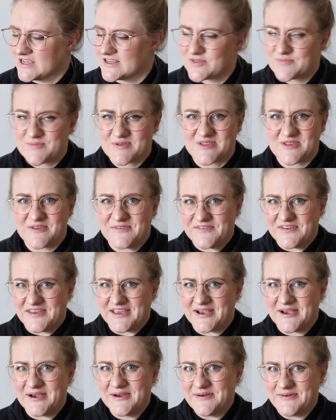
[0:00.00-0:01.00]

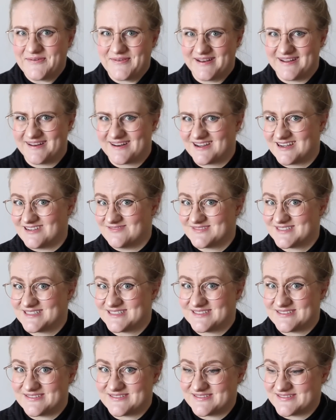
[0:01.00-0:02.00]
specific when it comes
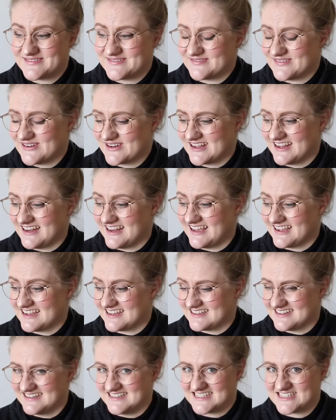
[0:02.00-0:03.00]
to what I
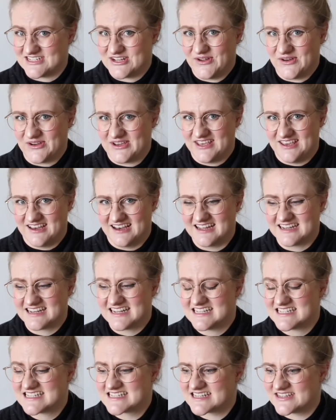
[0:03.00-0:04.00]
like in sock yarn.
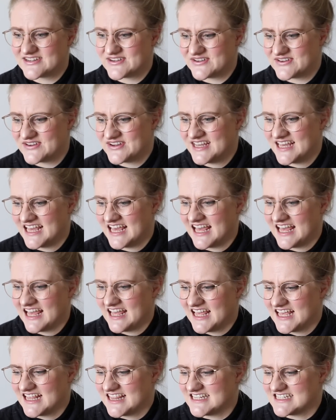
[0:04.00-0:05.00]
And so
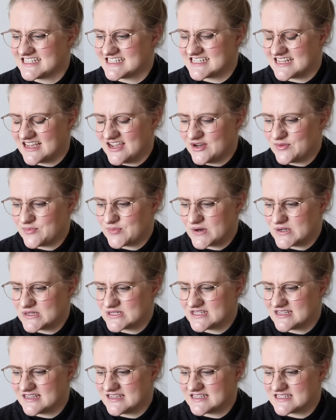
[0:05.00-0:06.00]
the design
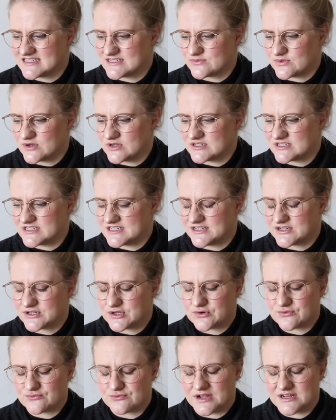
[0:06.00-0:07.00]
process was
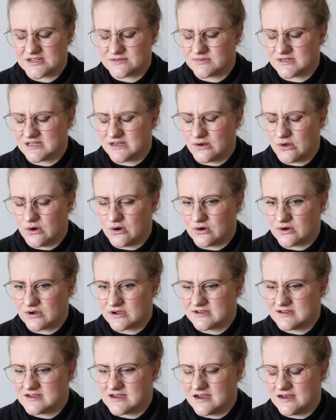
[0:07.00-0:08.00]
incredibly
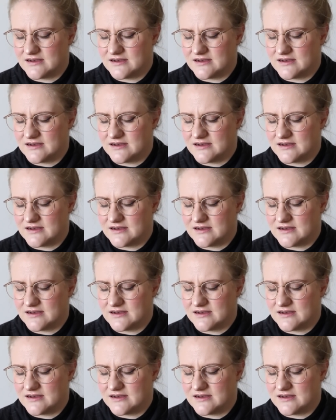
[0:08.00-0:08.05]
long.